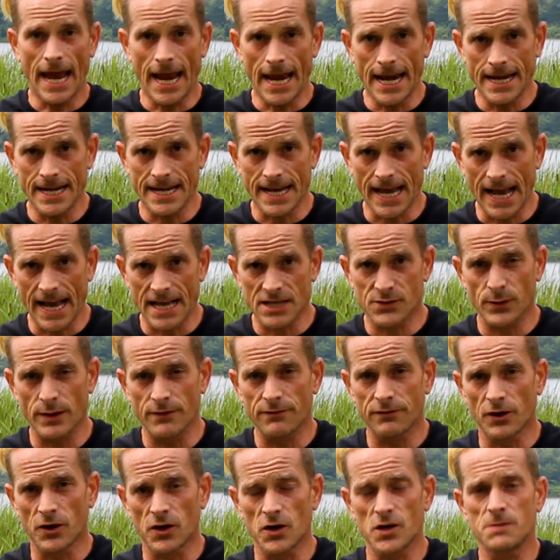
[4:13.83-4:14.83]
And as
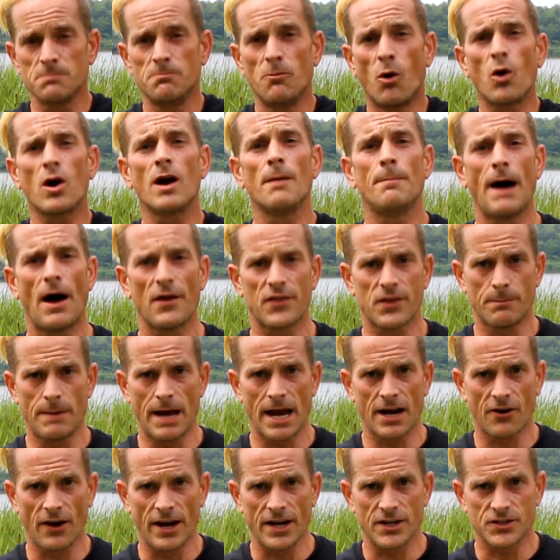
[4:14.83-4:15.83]
we've learned more about the
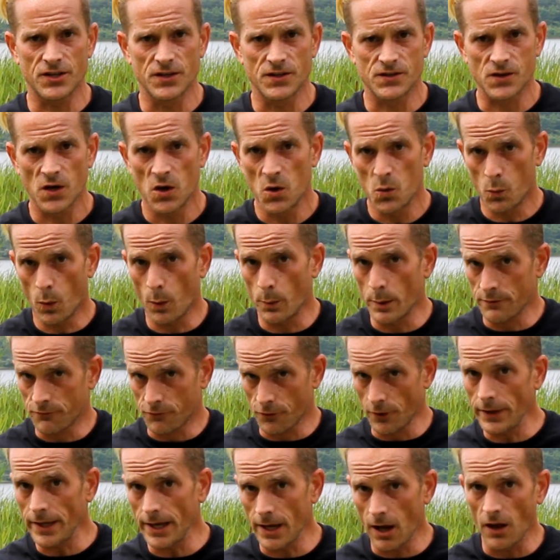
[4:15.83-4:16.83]
migrations, what
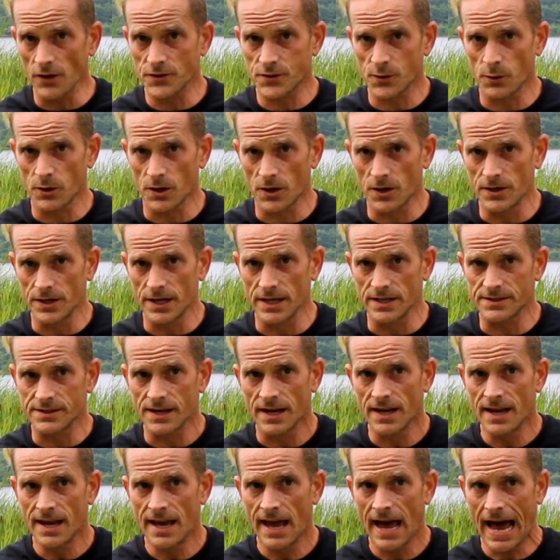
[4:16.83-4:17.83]
we've really also learned is
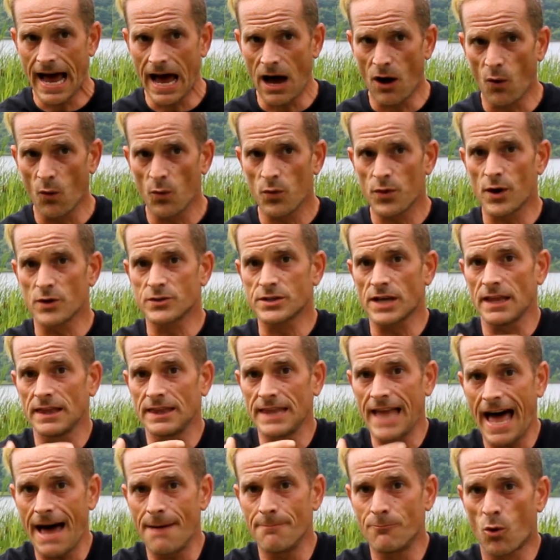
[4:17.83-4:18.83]
how there's a
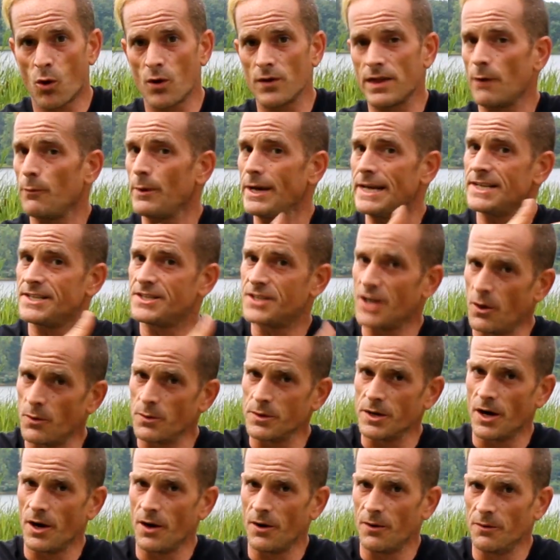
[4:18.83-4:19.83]
lot more that we
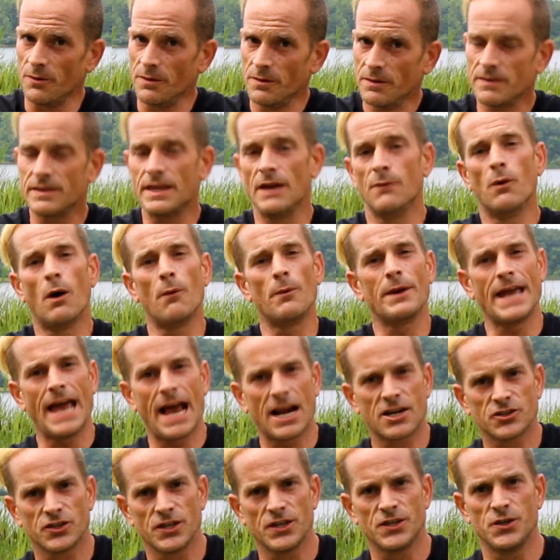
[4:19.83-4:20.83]
don't know than what we
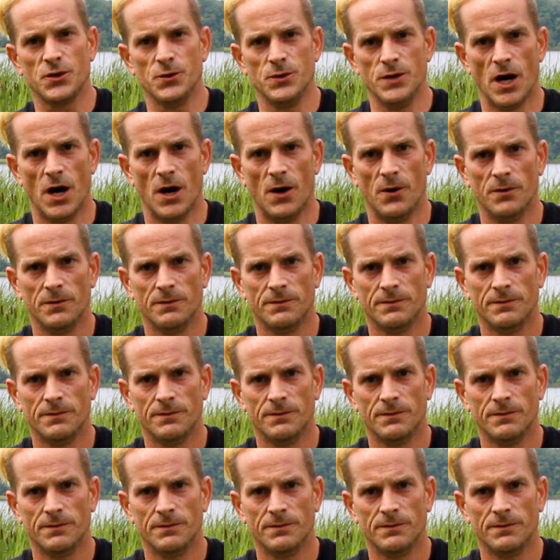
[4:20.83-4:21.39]
actually do know.